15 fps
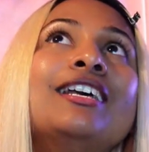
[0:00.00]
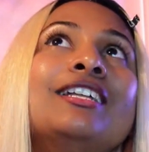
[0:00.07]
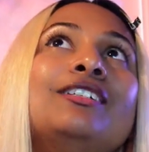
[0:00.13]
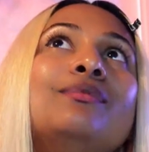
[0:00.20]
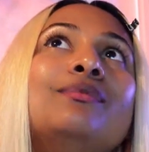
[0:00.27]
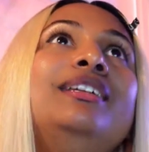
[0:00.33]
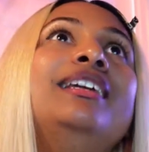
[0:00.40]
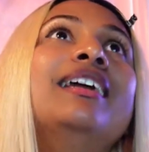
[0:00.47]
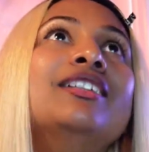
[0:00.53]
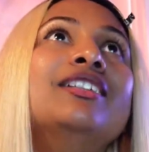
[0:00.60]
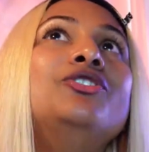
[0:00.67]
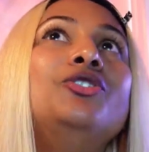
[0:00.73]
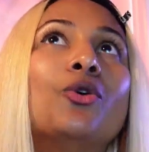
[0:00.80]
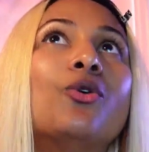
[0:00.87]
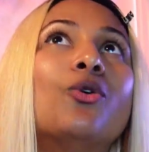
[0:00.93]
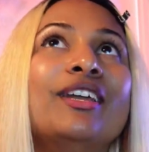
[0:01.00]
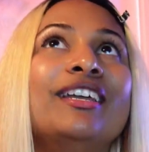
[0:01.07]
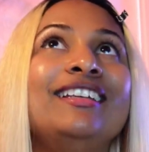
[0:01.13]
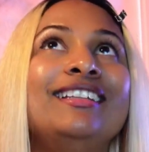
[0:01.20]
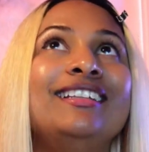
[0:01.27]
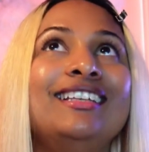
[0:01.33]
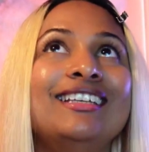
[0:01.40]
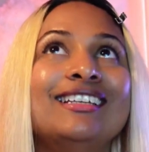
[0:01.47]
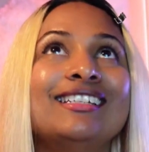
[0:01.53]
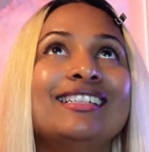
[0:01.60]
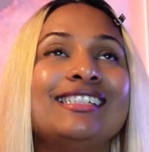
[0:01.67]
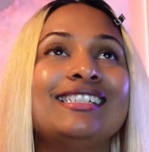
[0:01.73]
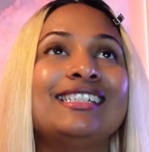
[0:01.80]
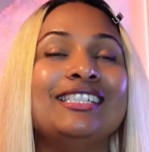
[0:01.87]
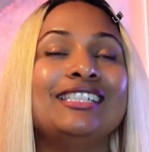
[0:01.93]
to be enjoying this
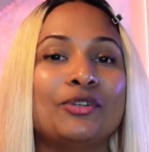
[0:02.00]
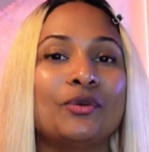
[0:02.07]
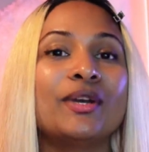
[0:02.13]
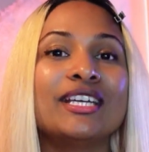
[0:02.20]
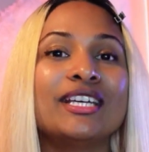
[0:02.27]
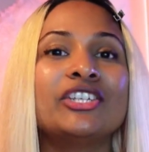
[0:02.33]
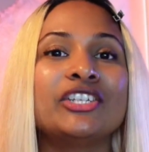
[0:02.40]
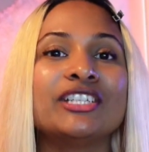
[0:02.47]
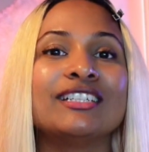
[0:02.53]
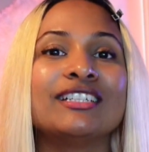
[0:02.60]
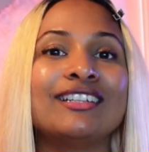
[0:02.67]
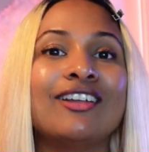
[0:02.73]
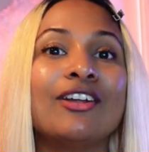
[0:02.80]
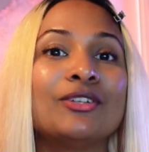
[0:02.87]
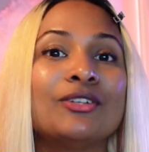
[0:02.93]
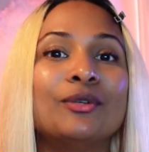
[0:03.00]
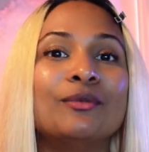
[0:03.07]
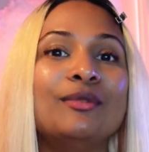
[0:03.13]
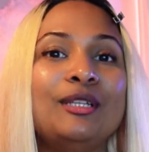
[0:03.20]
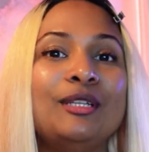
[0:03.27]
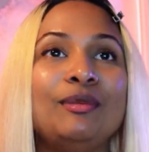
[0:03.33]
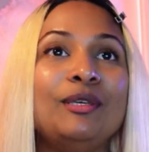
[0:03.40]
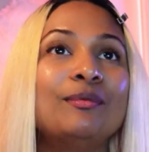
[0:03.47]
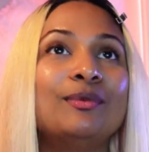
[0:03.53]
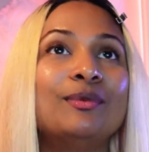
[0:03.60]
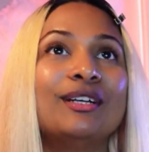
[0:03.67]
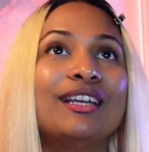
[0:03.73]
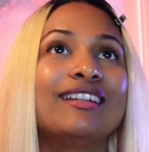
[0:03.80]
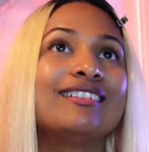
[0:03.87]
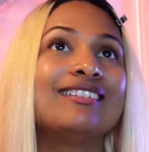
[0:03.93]
situation. Not too many people
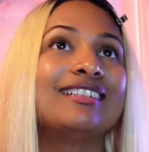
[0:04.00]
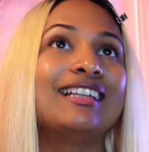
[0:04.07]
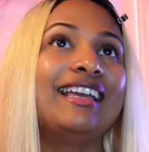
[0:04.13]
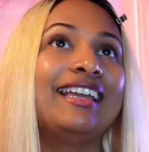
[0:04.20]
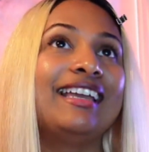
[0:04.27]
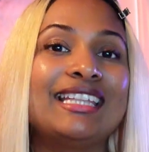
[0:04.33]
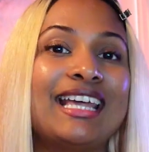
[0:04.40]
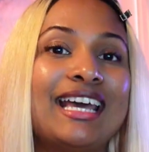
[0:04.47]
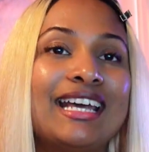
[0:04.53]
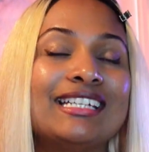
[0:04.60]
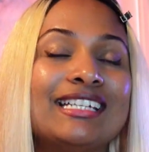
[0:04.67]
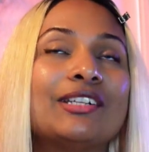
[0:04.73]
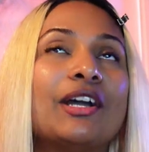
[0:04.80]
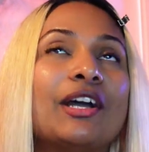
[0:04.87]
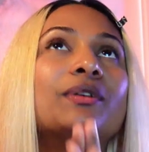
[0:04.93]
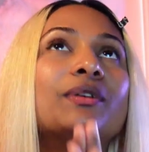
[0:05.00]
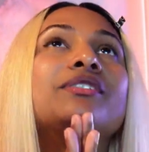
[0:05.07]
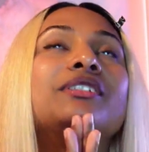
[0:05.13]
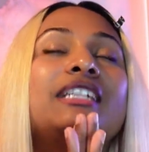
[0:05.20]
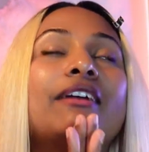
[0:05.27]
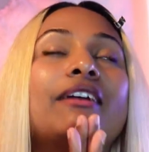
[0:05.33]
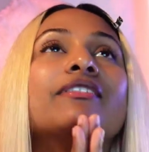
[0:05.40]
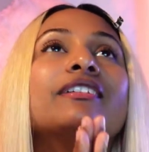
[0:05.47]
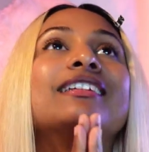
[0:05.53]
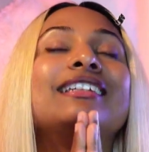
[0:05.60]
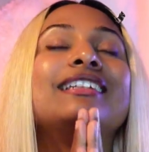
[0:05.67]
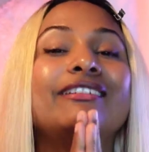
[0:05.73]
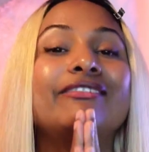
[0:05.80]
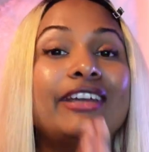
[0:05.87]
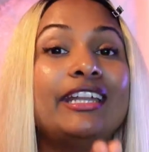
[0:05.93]
get to like that, so I was
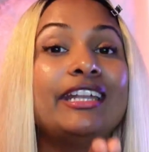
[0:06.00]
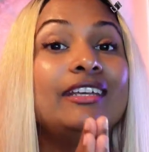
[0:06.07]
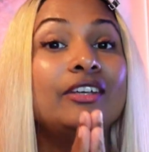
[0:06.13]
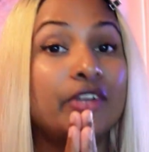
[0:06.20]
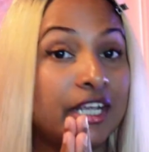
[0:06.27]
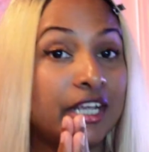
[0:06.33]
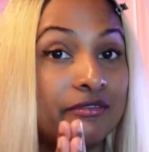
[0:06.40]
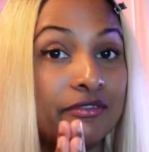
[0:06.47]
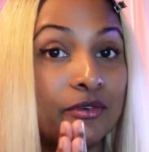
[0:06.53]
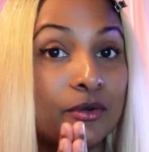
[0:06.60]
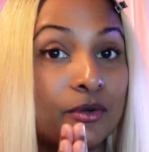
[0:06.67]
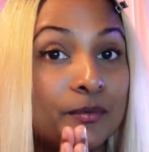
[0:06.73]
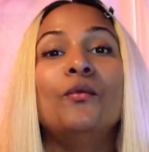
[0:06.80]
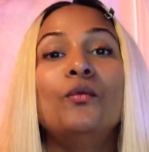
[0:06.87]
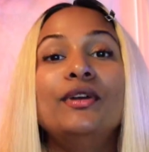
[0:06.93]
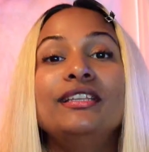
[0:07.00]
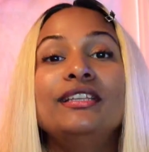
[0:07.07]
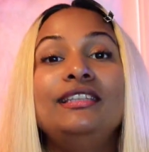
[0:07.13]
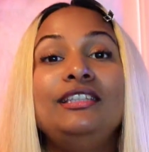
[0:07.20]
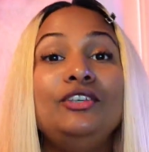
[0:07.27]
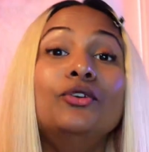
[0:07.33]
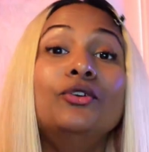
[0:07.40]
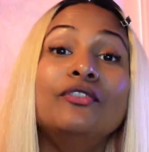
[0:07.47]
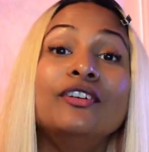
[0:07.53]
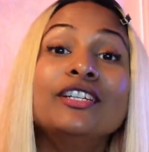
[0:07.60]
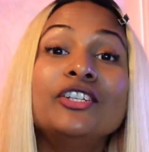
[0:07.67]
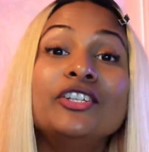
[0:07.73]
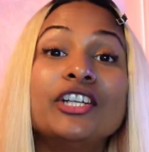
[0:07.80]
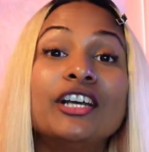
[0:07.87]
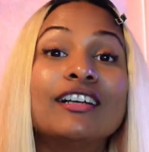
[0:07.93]
definitely very grateful. With Yuvan
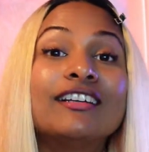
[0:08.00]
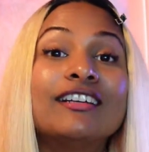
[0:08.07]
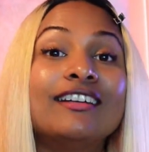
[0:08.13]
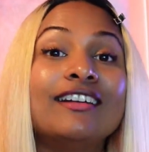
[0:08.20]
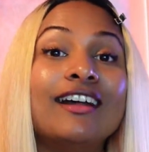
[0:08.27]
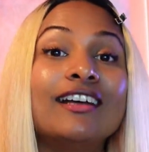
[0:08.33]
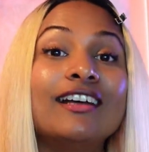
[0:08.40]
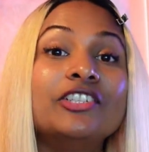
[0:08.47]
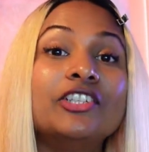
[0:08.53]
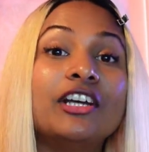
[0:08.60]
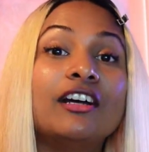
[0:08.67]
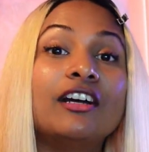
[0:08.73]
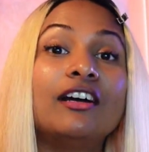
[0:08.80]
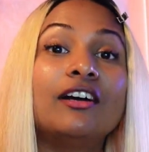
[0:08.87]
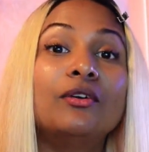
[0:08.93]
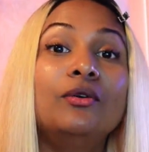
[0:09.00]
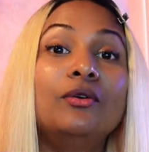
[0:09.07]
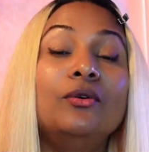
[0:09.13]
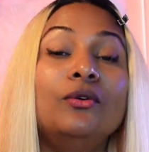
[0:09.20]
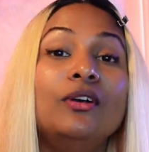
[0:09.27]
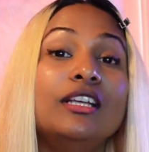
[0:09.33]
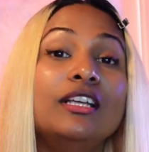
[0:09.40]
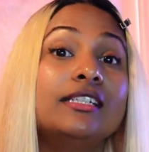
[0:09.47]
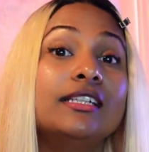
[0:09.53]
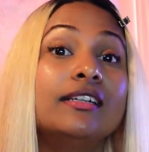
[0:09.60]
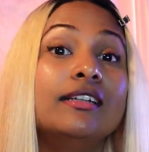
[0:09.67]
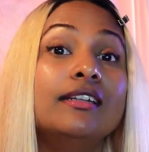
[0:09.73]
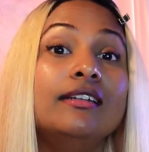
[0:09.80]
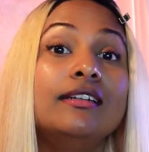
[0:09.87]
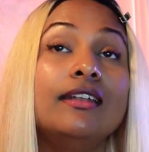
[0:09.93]
Shankar Raja, who is
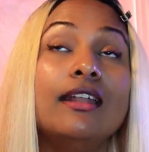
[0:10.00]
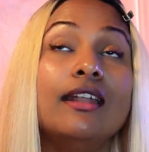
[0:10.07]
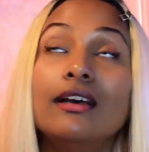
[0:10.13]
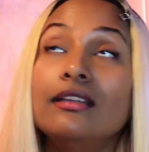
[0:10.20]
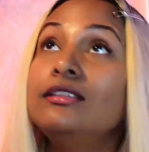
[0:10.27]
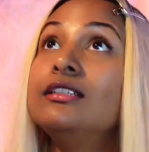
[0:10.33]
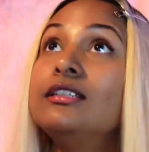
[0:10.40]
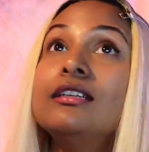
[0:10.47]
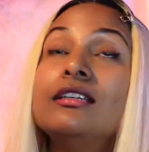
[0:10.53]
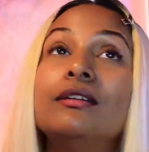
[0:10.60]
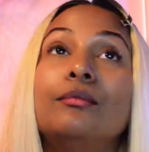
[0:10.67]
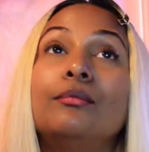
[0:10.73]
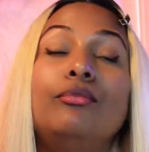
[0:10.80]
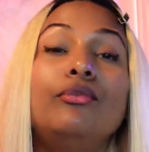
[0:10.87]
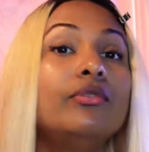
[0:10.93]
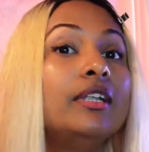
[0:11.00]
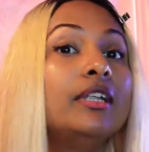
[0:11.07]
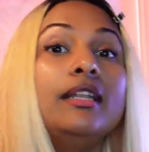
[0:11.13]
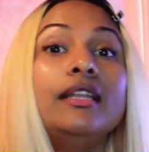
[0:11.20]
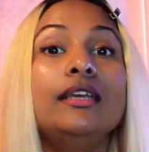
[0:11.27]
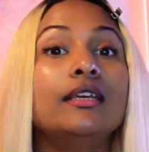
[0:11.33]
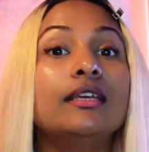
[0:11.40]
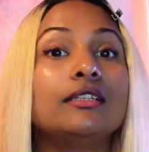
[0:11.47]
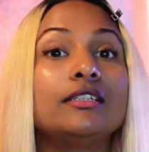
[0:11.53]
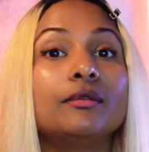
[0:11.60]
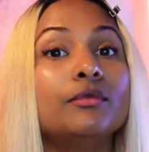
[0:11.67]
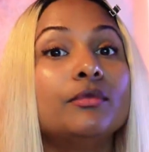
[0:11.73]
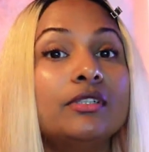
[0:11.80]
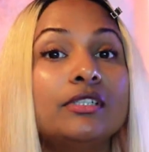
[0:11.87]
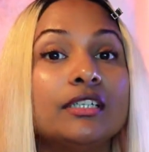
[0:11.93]
another brilliant
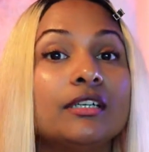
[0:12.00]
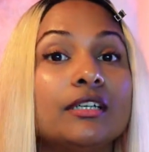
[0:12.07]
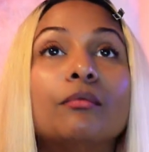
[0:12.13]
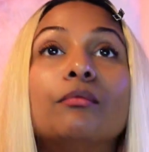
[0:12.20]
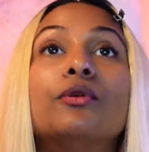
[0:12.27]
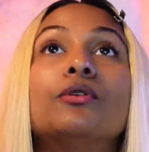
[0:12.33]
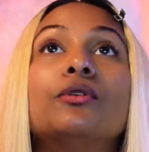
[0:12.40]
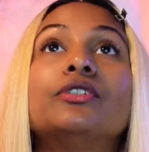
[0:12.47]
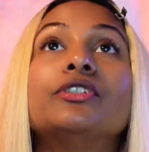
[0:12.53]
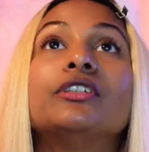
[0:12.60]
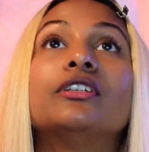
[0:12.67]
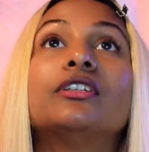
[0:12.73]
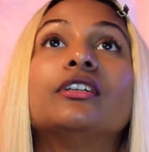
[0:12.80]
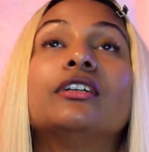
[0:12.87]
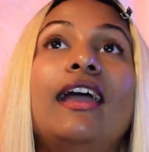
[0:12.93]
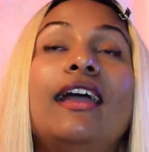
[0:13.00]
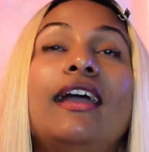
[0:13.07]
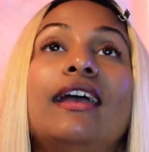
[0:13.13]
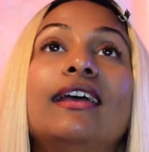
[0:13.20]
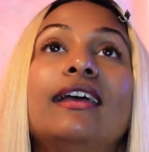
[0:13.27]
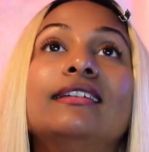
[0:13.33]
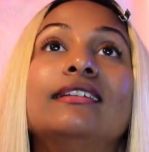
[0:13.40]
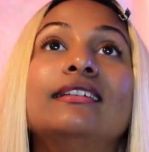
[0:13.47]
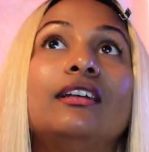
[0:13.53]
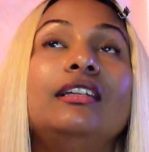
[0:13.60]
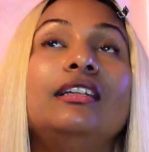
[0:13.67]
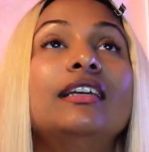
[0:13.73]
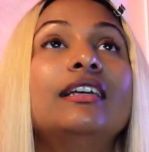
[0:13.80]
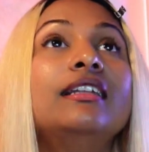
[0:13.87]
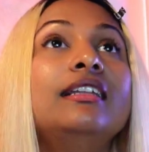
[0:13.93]
music composer and
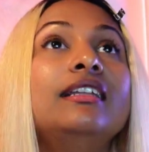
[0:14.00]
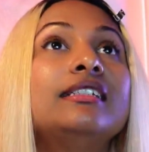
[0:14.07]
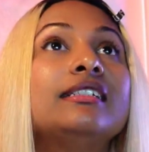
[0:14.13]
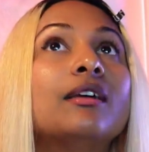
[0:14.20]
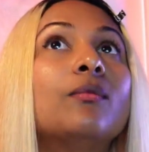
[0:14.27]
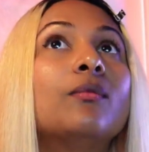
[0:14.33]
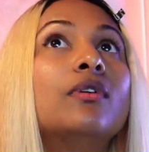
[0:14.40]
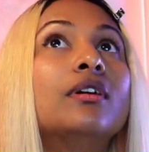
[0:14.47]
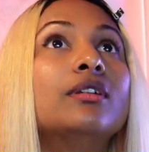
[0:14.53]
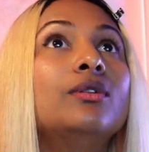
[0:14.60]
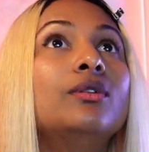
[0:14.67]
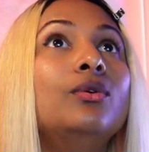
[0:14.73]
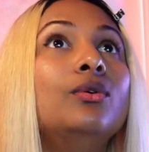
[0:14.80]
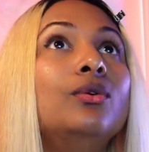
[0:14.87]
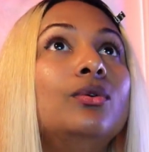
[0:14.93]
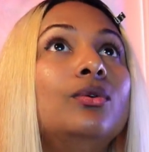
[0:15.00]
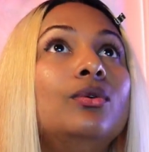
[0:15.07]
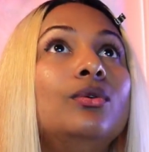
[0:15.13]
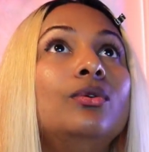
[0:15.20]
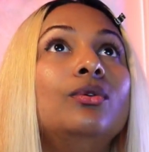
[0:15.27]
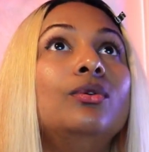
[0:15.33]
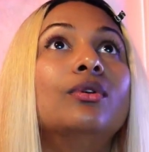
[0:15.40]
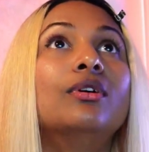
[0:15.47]
clearly someone who